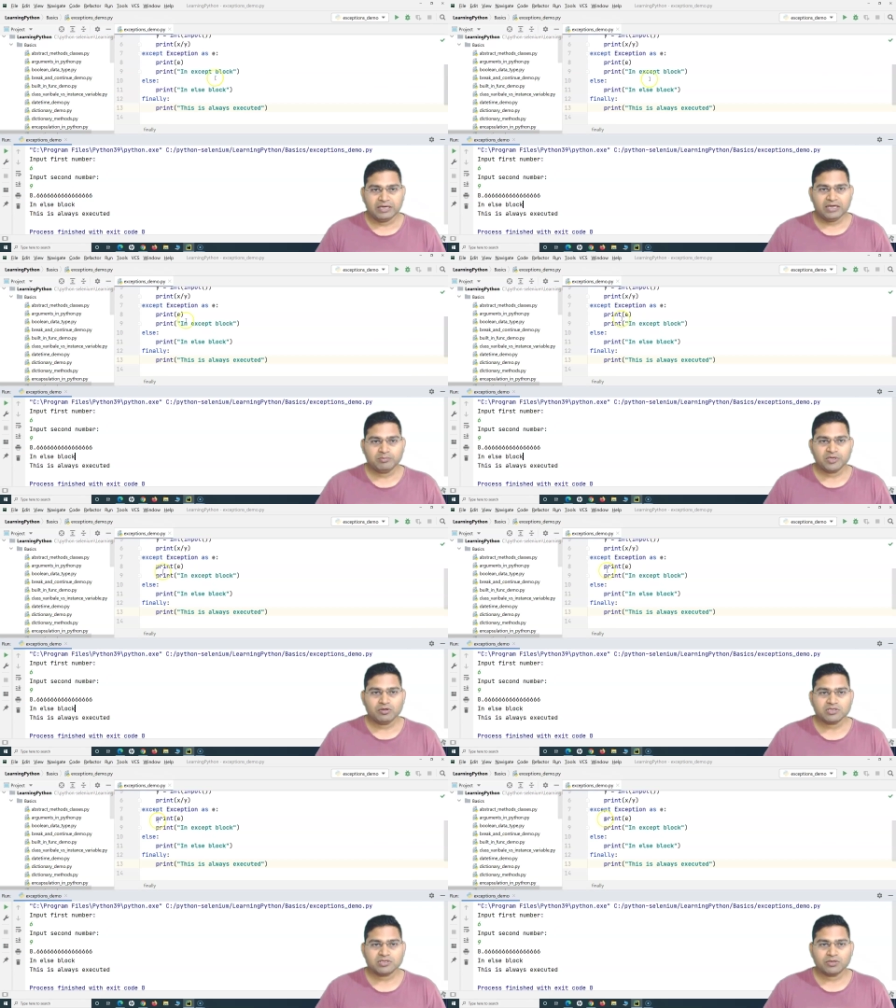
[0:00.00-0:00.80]
And
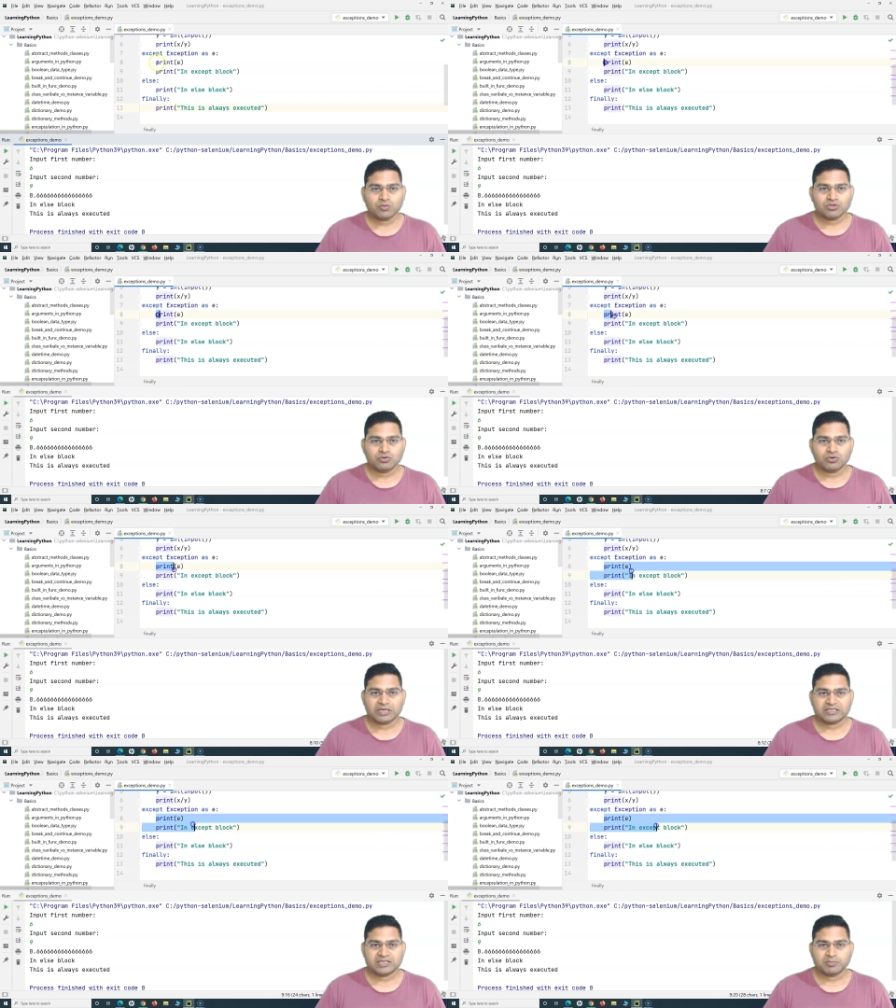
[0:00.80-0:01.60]
because there was no
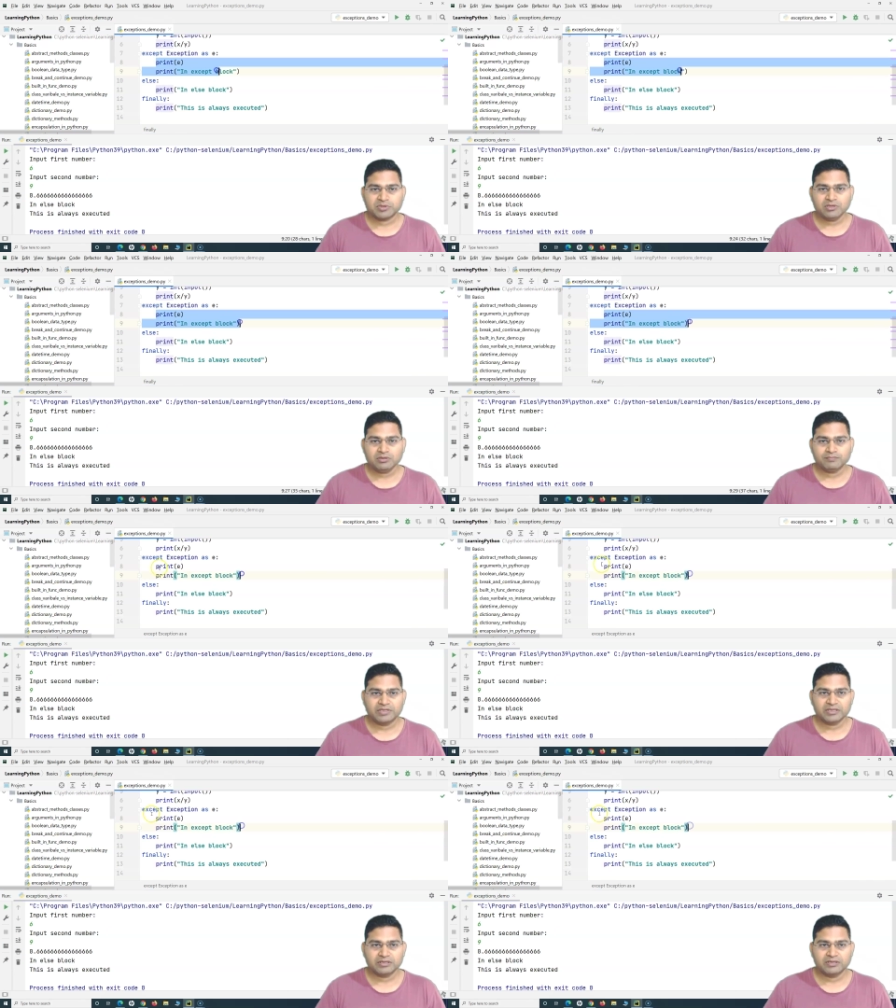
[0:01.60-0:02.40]
exception,
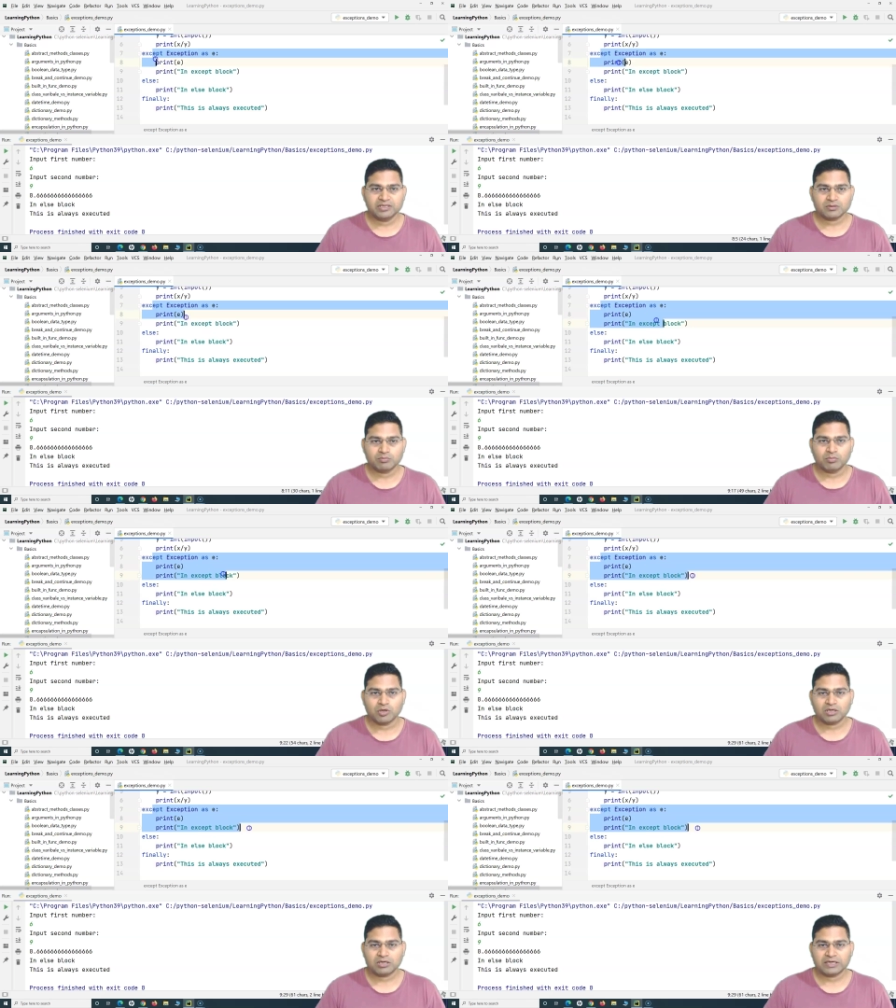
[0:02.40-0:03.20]
the, this
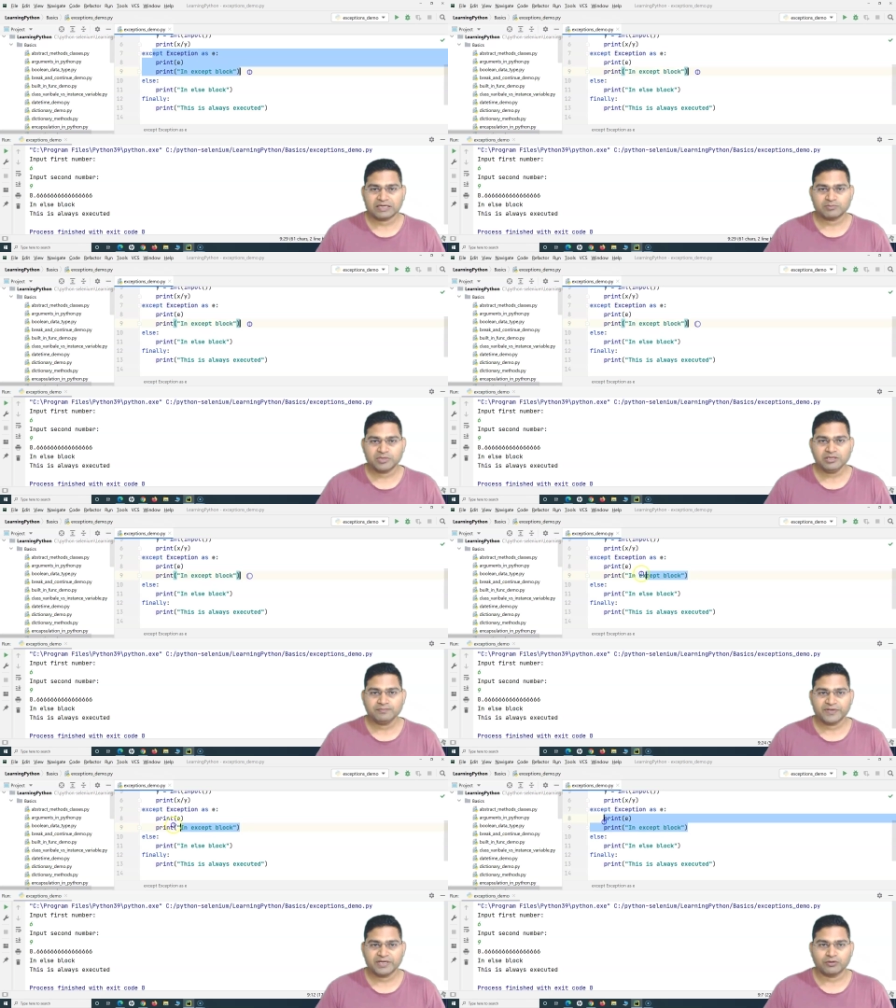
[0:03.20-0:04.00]
block has
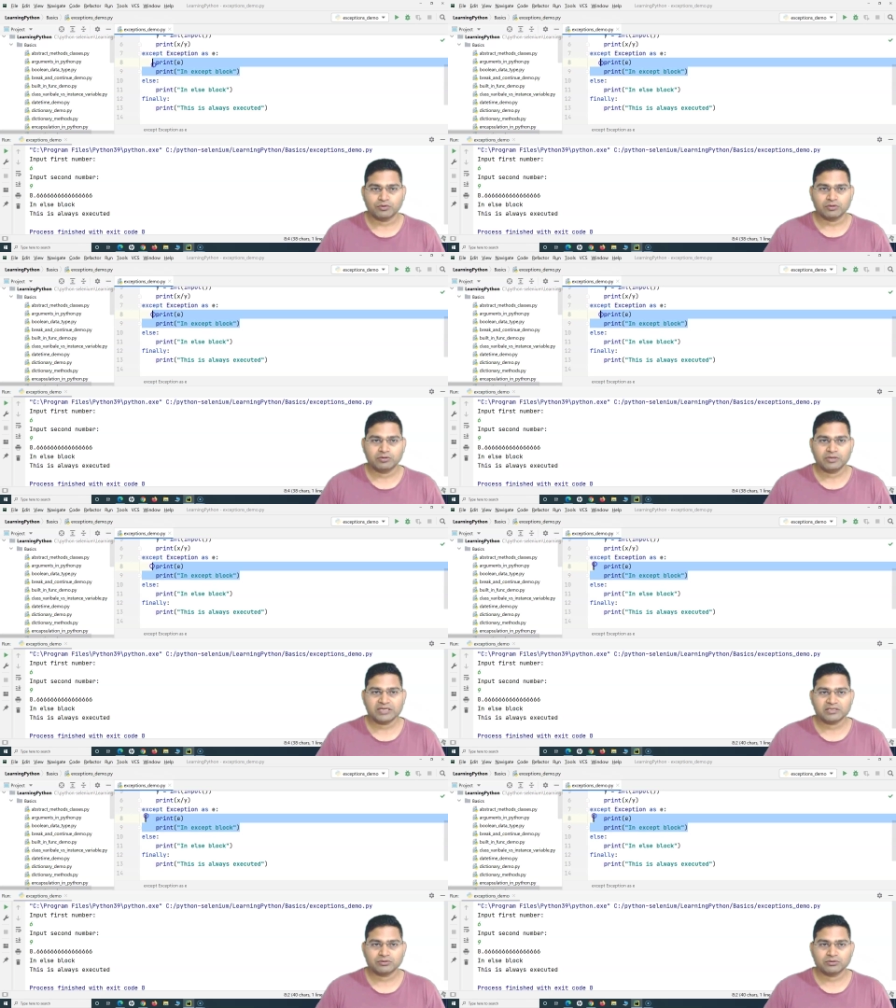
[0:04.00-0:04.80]
been ignored,
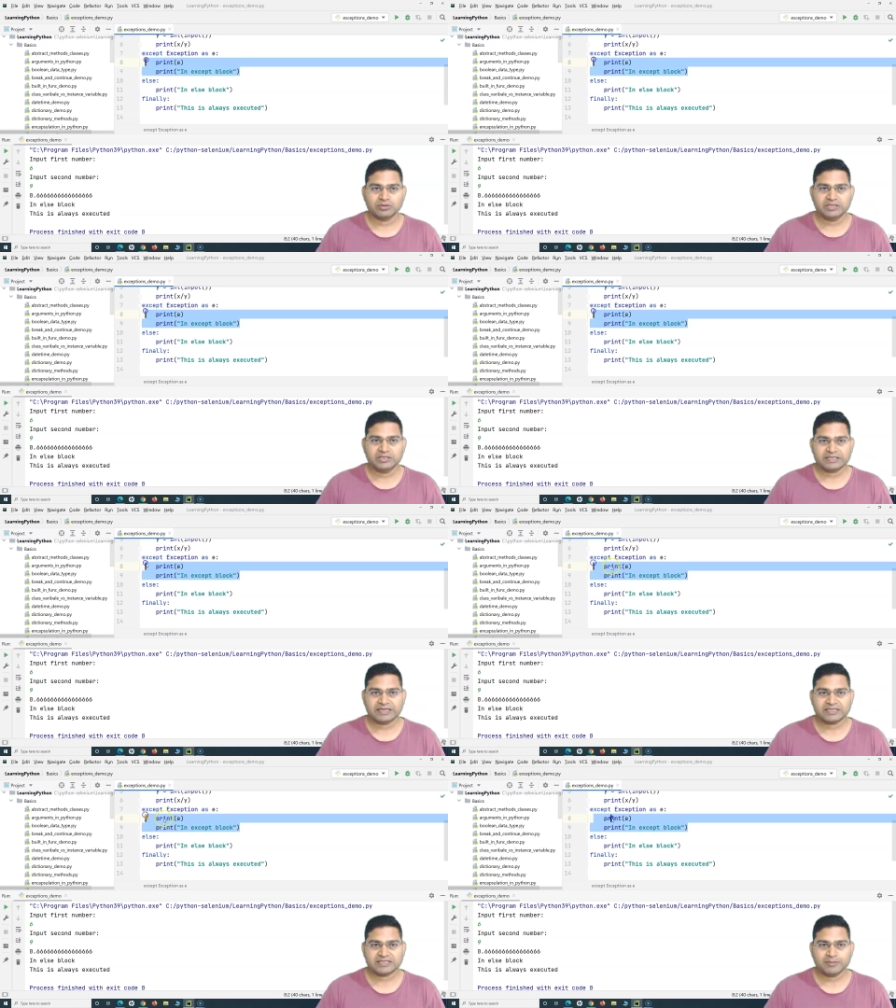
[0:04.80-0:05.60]
right? So this
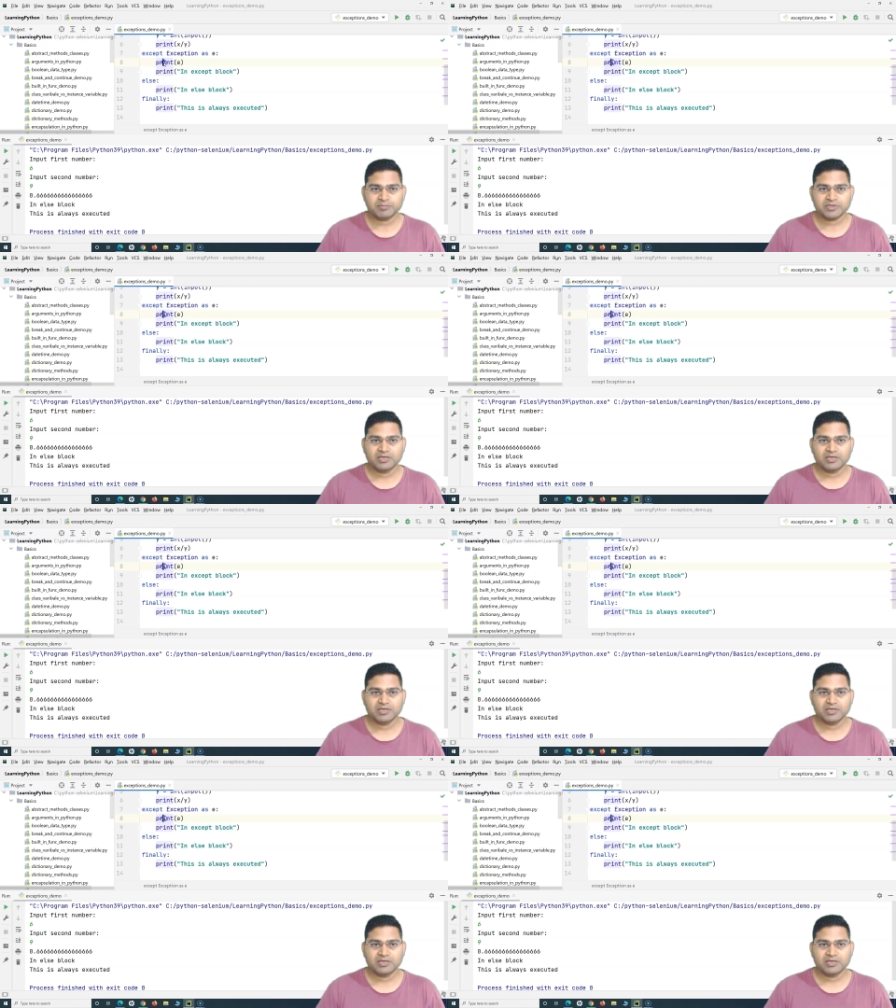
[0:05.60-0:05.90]
except